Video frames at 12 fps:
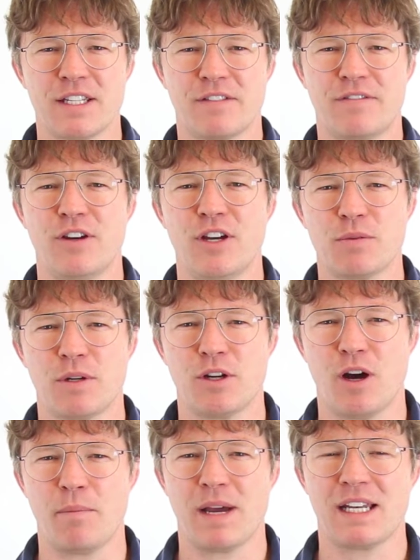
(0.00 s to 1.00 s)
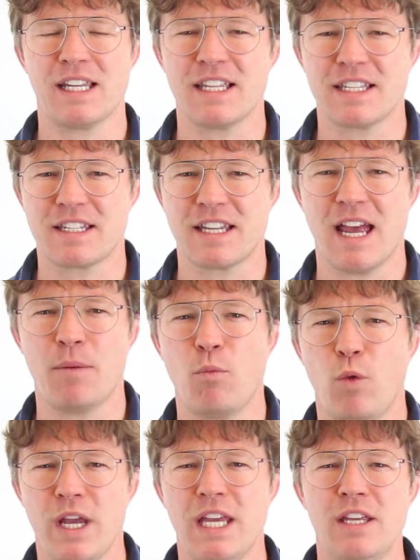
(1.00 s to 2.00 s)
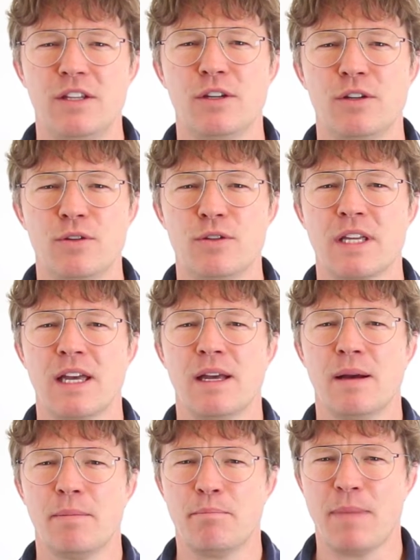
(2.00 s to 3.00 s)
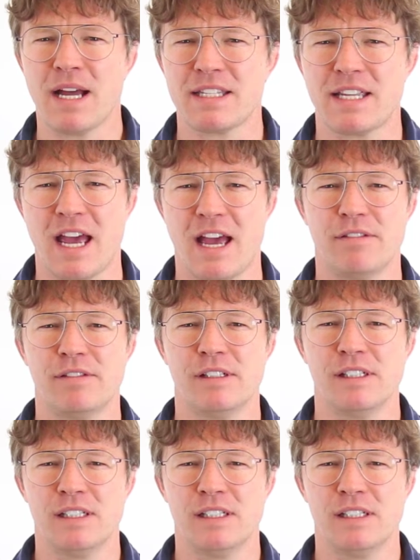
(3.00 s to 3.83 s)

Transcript: is the first one on my list, and we use must have